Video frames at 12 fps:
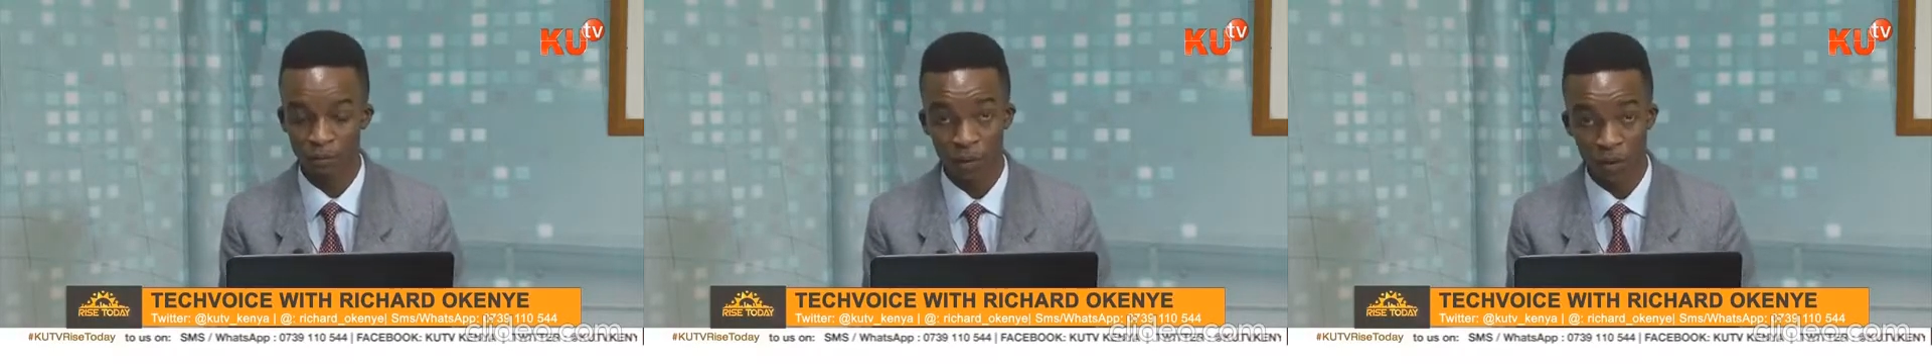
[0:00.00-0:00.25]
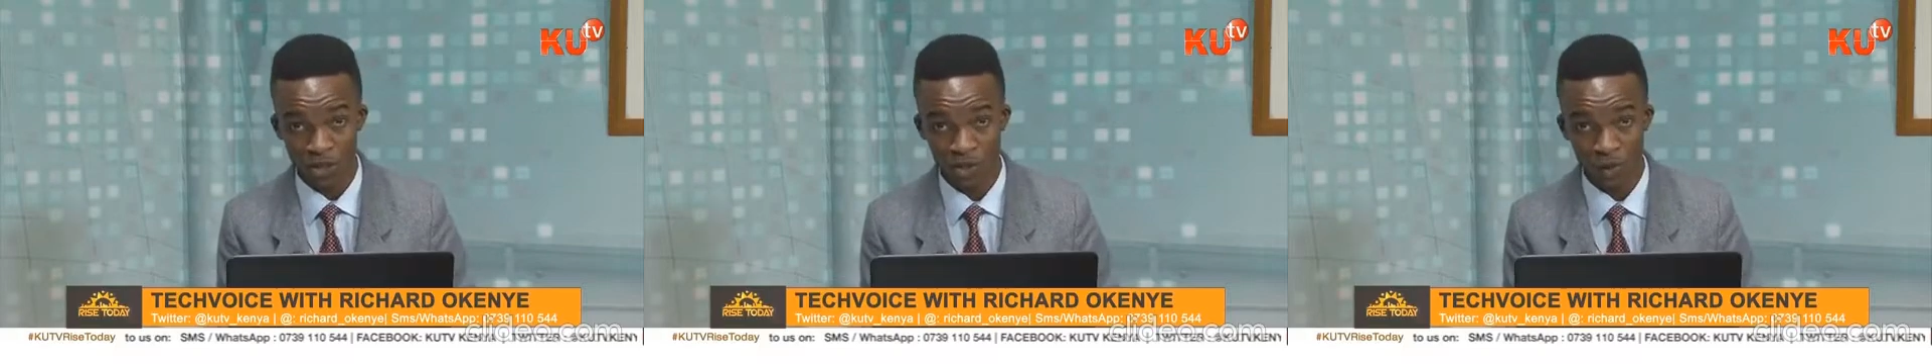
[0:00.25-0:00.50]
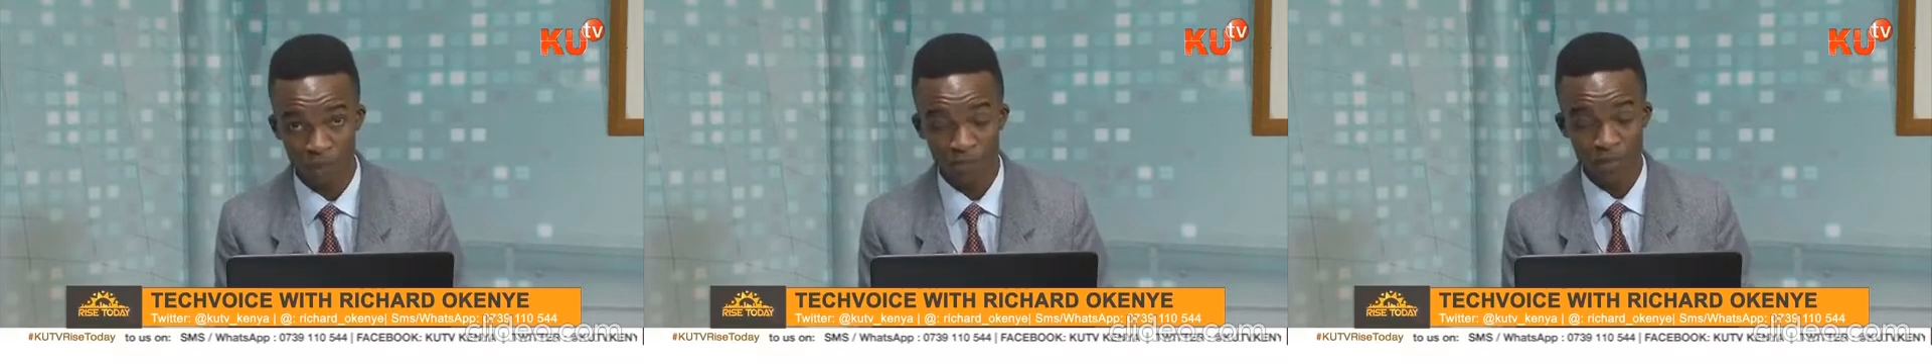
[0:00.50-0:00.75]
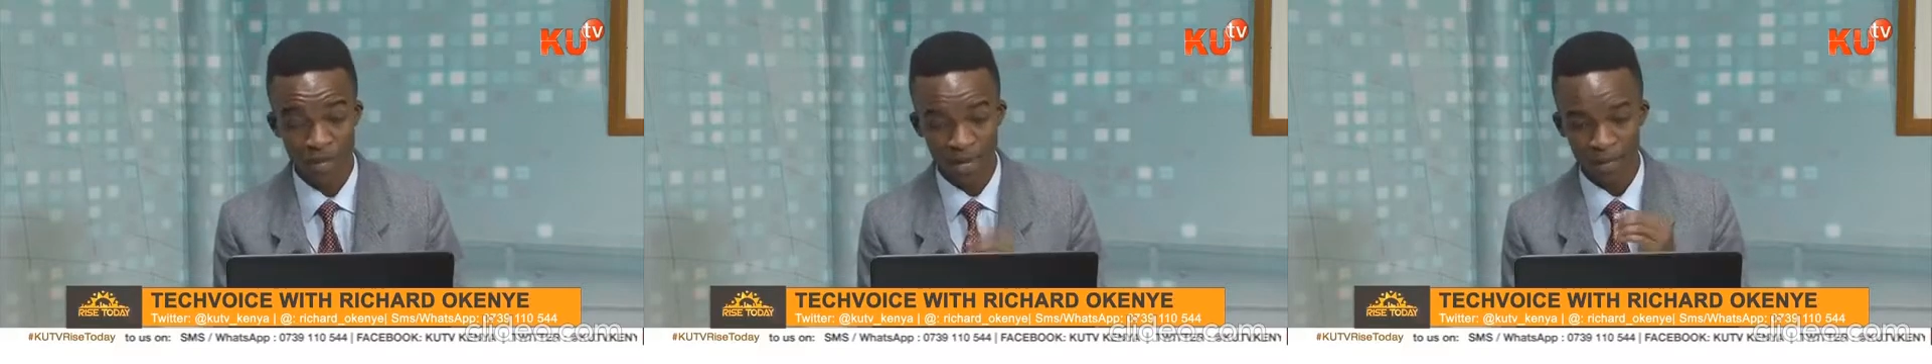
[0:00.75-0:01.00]
foundation
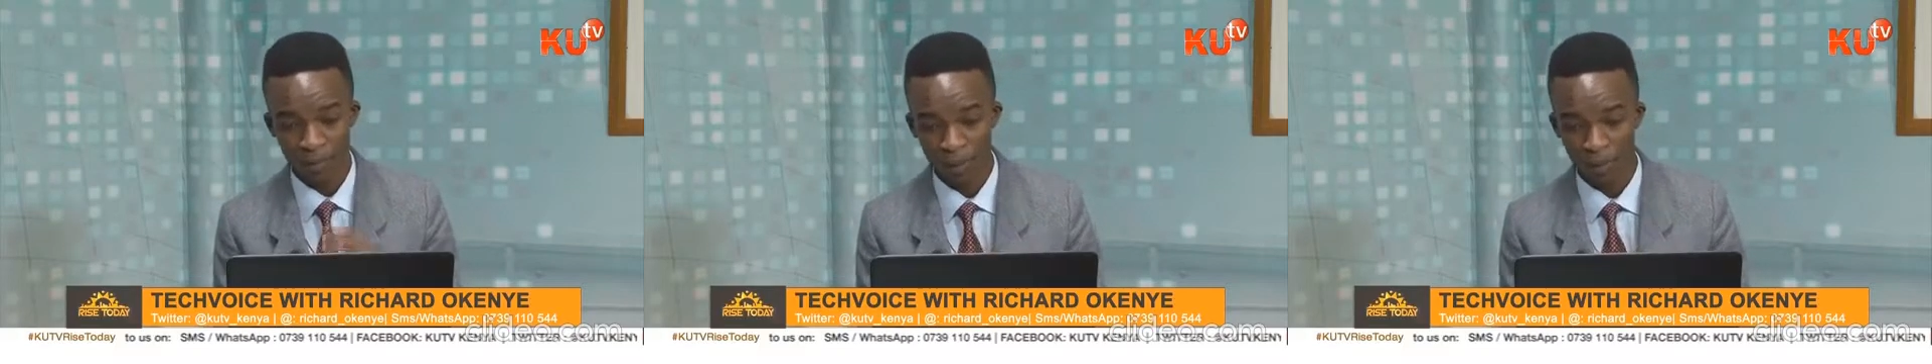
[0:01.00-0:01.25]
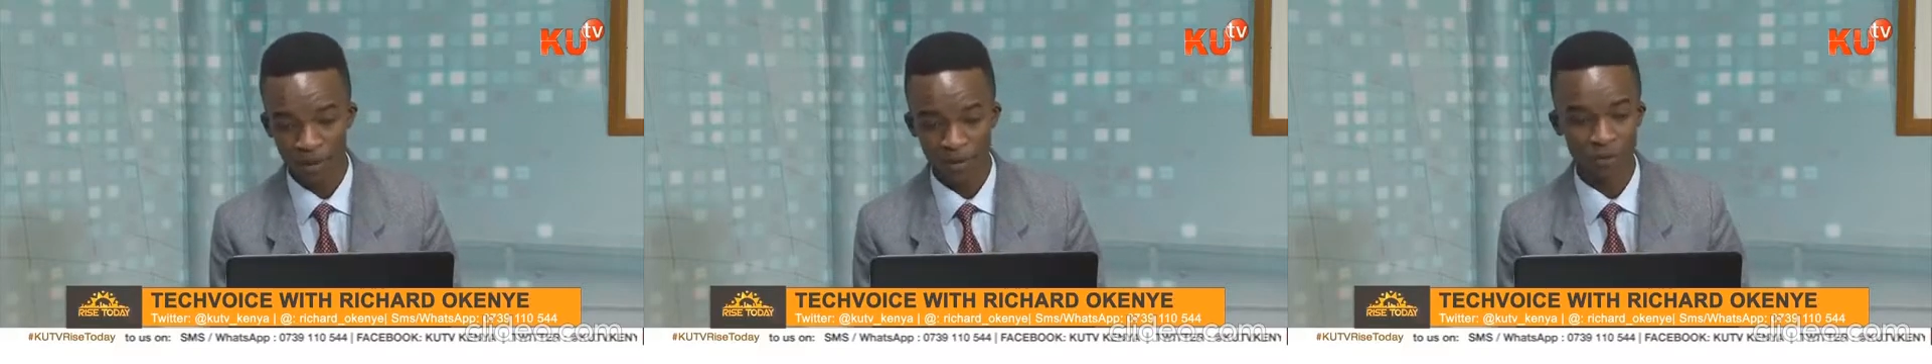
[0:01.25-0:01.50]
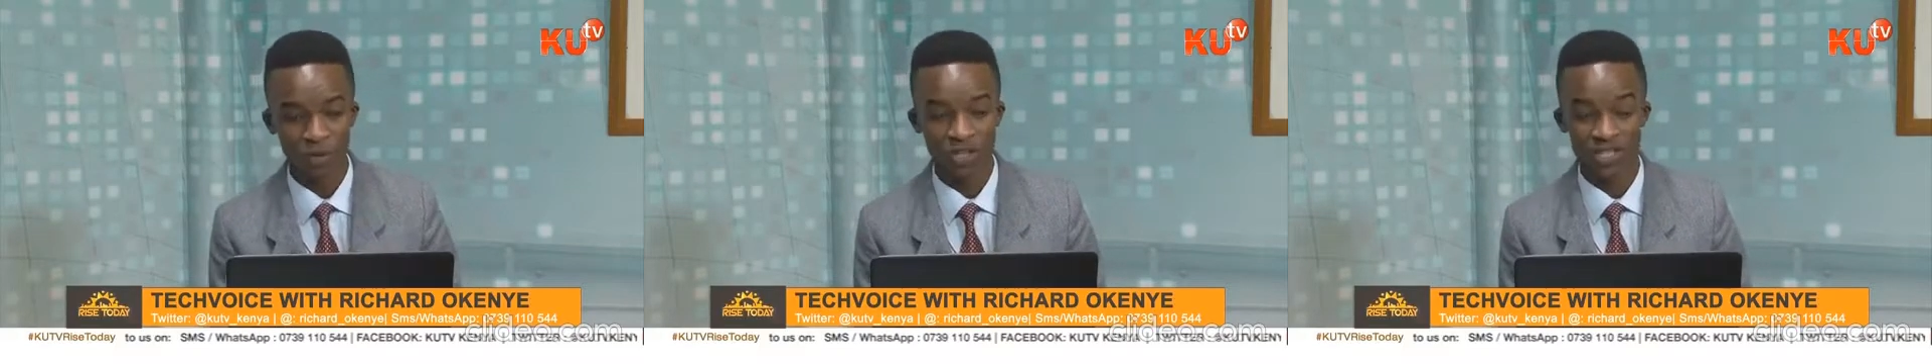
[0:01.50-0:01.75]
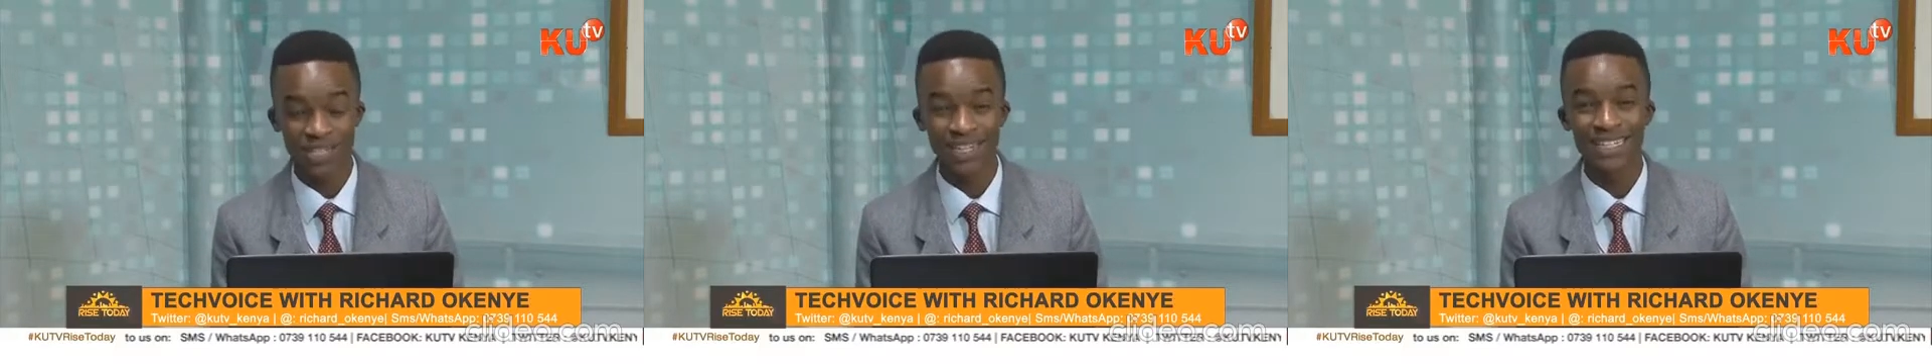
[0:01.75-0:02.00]
and pipeline for
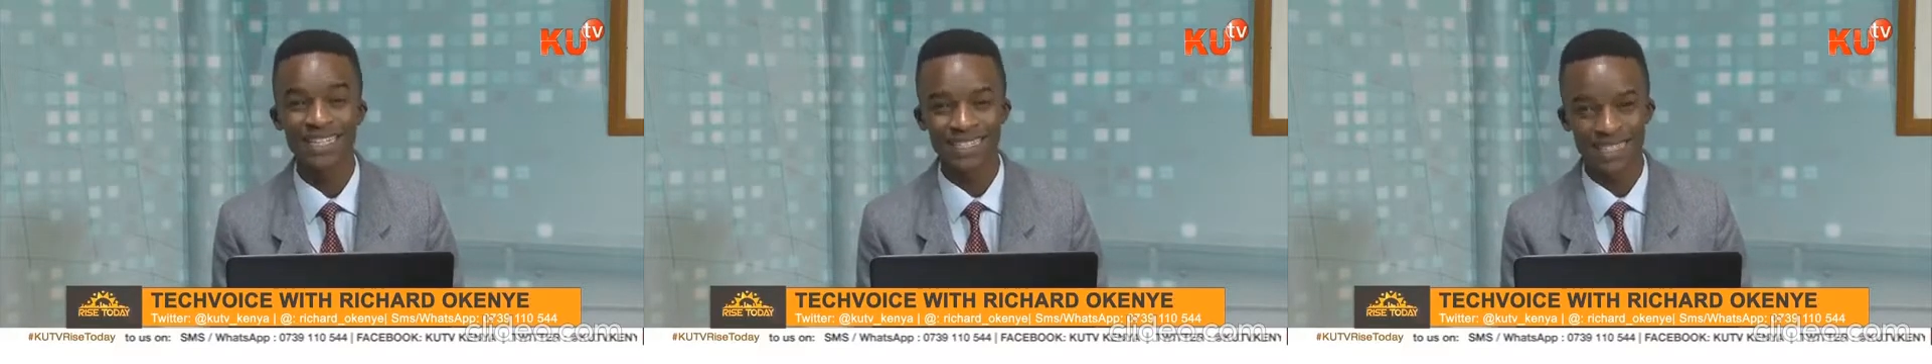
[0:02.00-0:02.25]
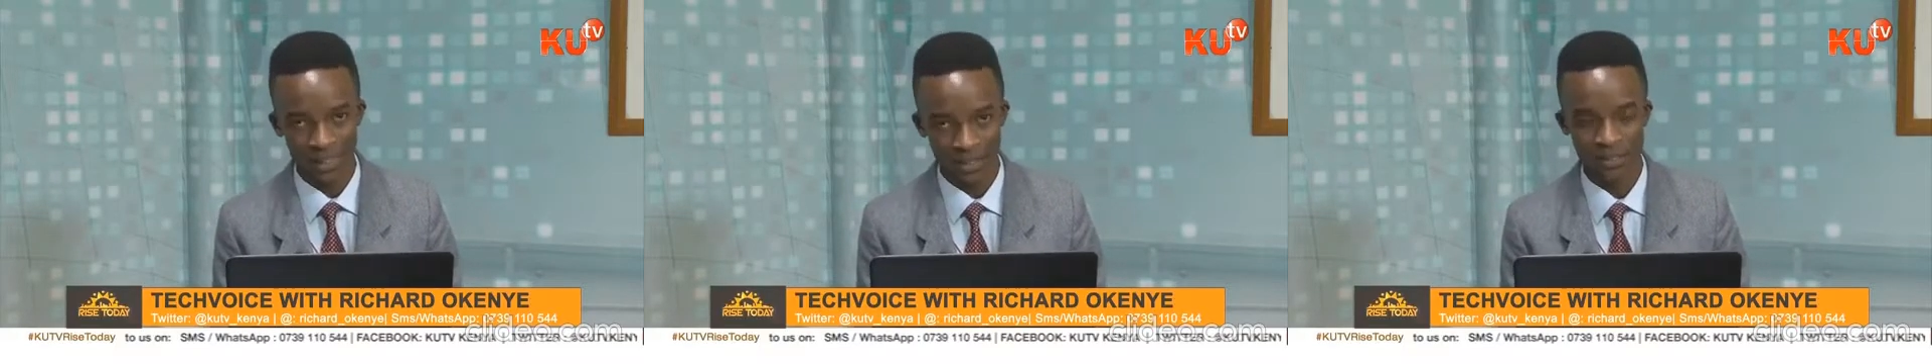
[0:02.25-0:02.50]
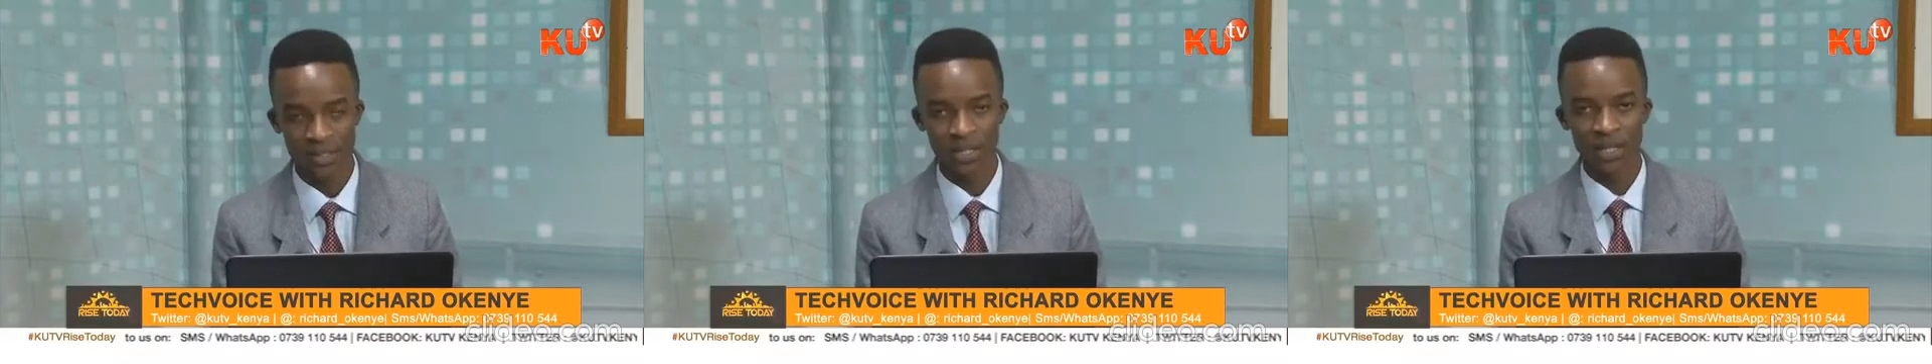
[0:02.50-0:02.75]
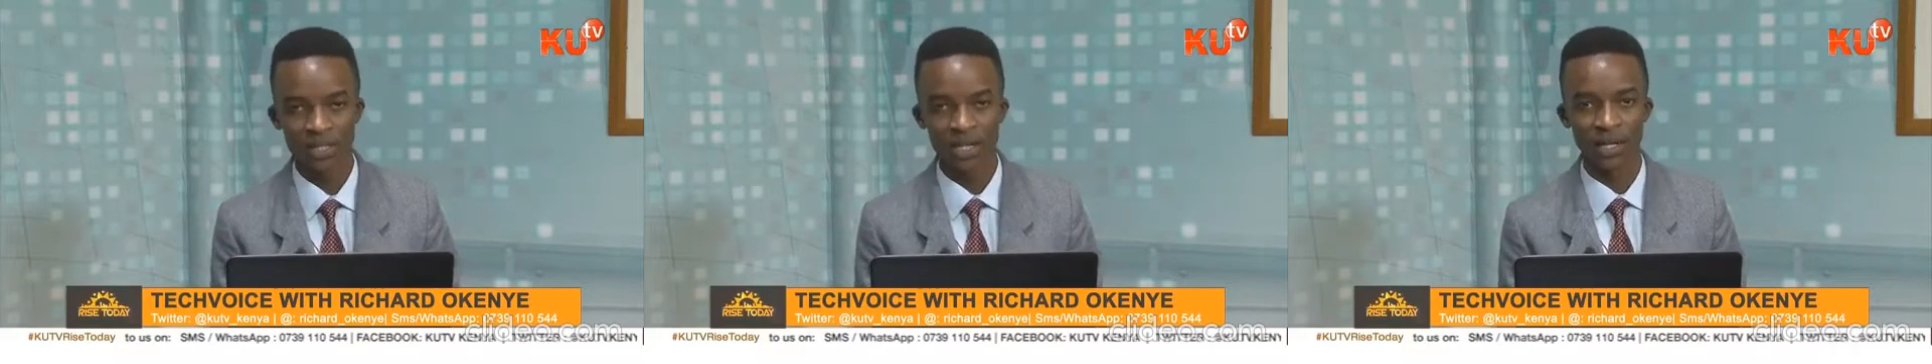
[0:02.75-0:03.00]
digitally skilled
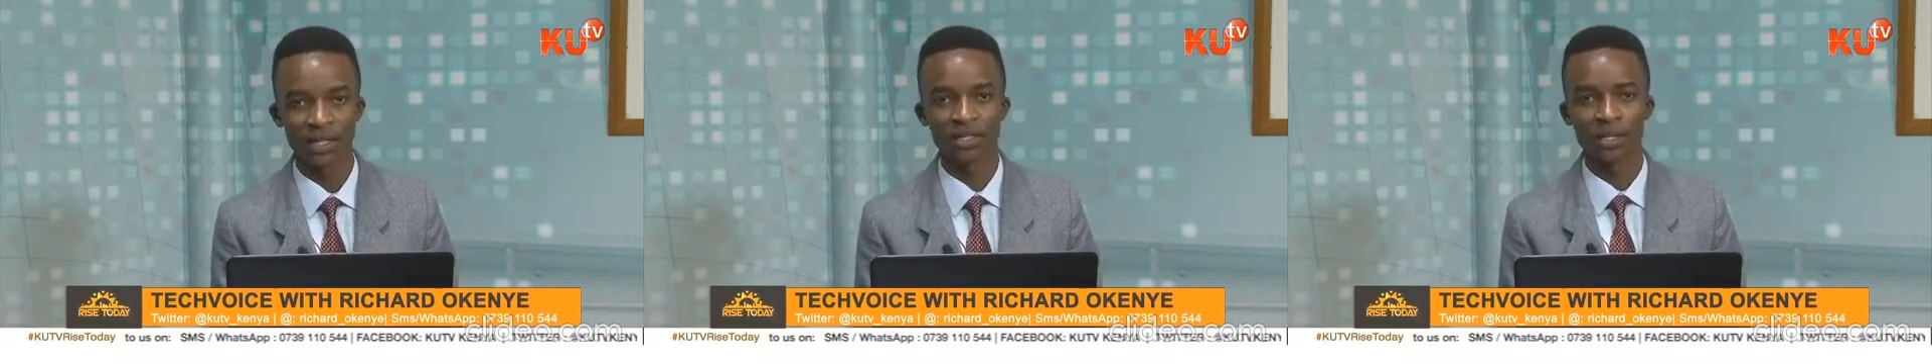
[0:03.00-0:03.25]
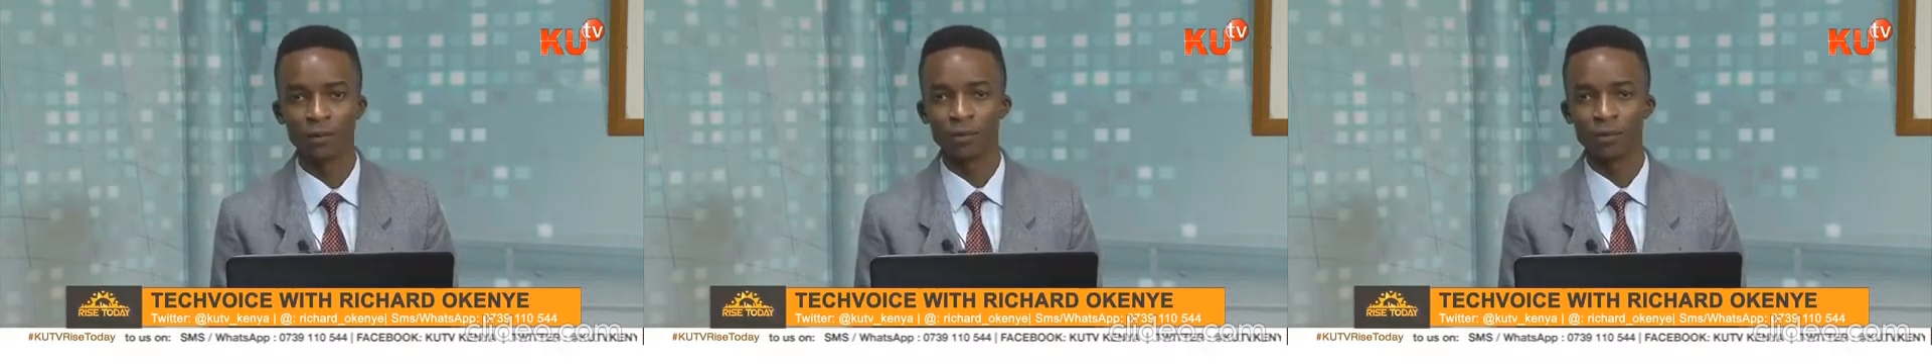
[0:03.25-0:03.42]
talent.